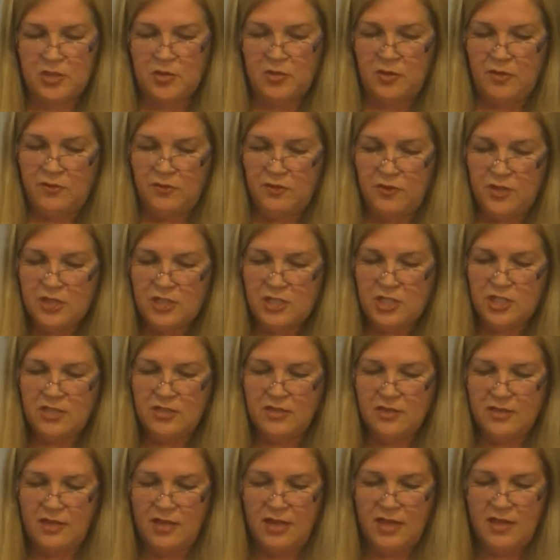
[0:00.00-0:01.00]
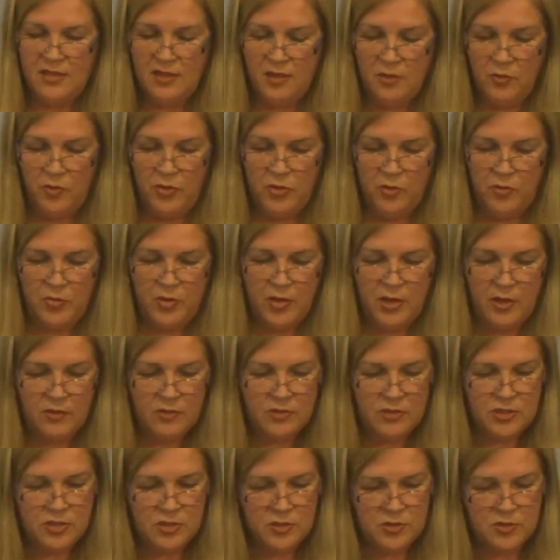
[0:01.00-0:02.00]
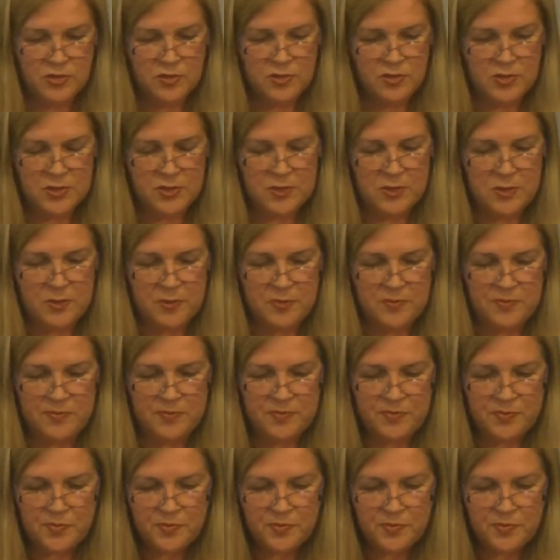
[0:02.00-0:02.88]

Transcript: A vision and the willpower to do so.